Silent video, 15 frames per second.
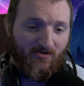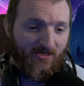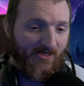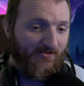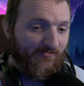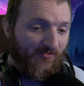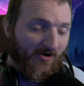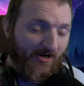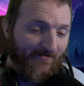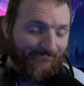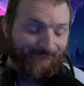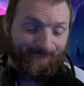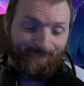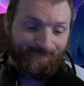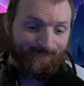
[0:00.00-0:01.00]
again, right?
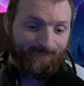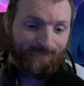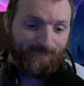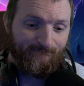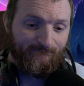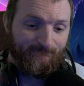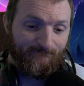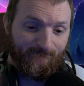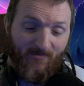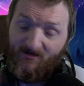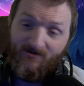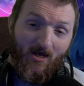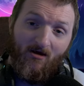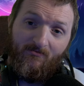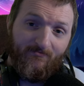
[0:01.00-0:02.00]
But
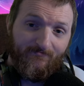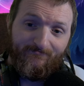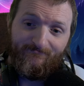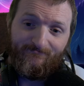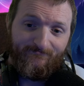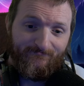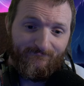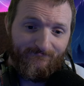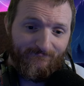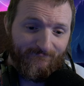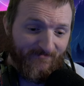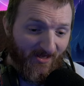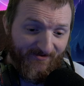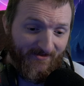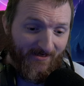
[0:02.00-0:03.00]
no,
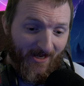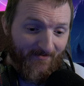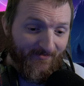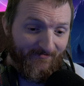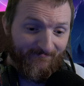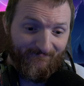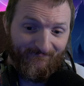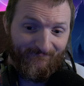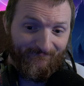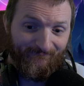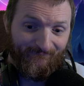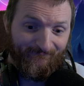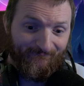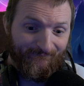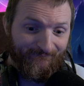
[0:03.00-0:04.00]
nothing happened.
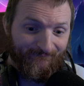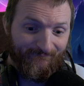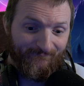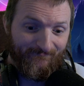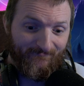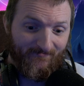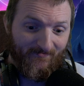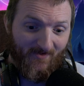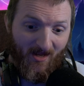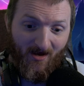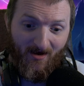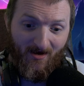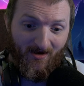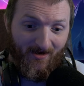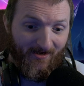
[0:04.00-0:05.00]

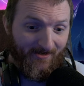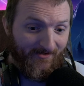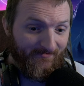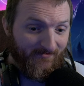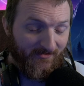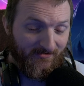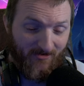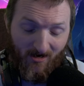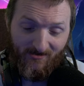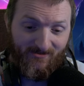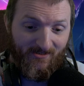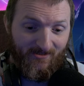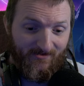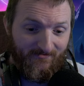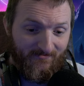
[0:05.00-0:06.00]
I logged
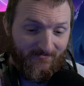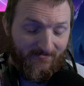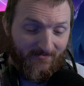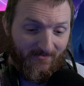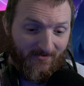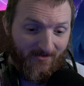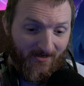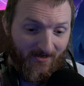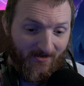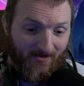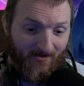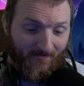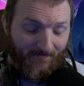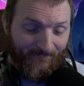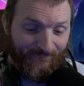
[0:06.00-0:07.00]
in.
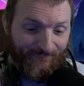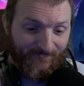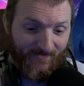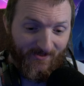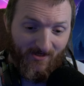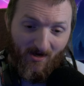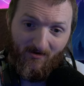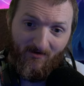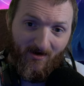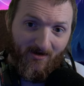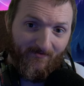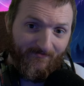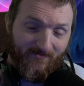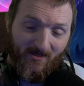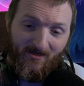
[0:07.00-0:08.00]
Um, you know, I,
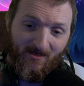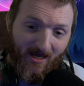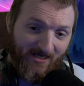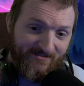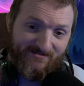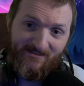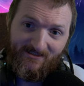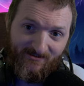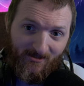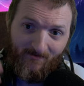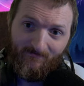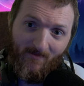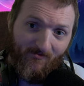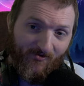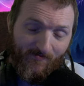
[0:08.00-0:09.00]
I synced
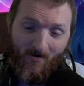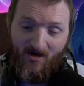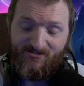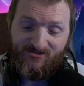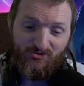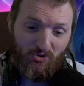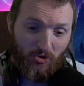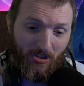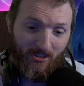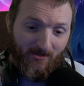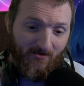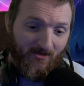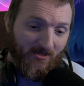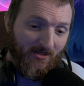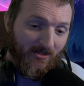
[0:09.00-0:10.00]
up my repository,
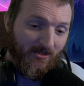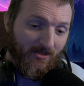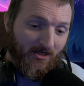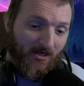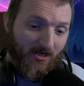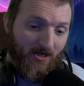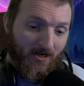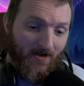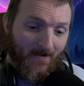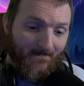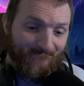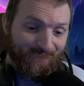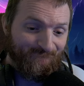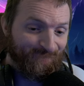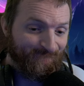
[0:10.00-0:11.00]
um,